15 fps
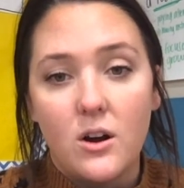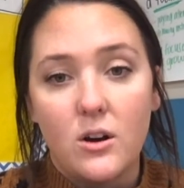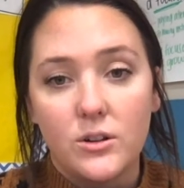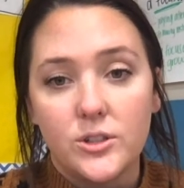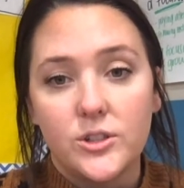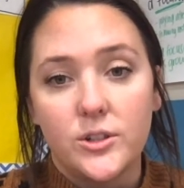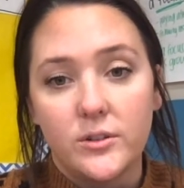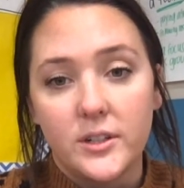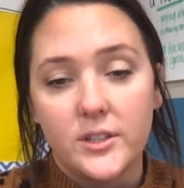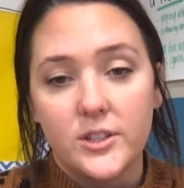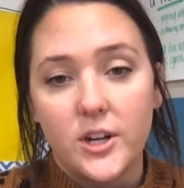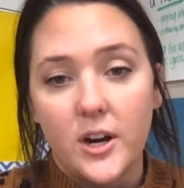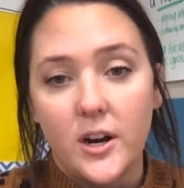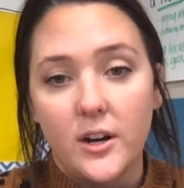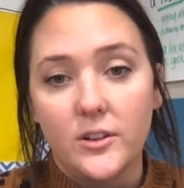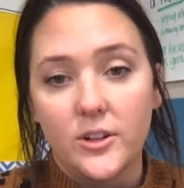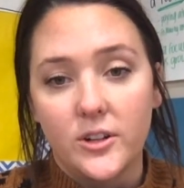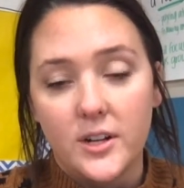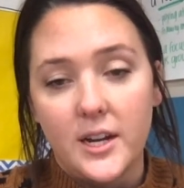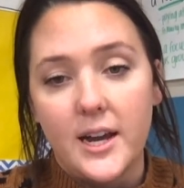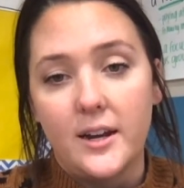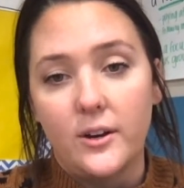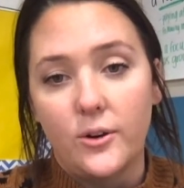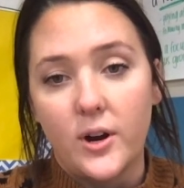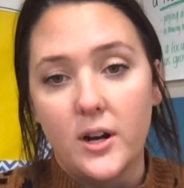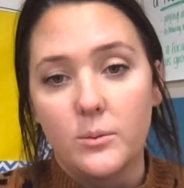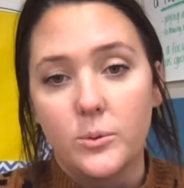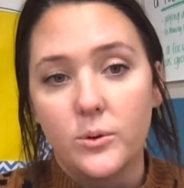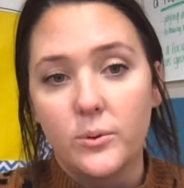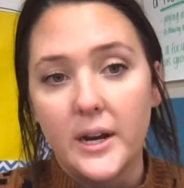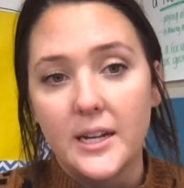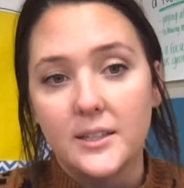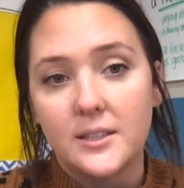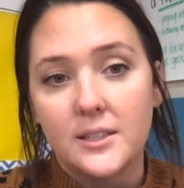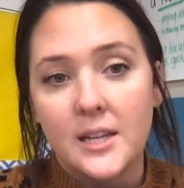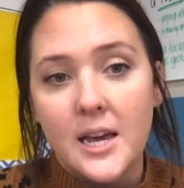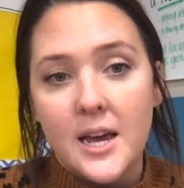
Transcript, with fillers: all students are learning at incredible rates.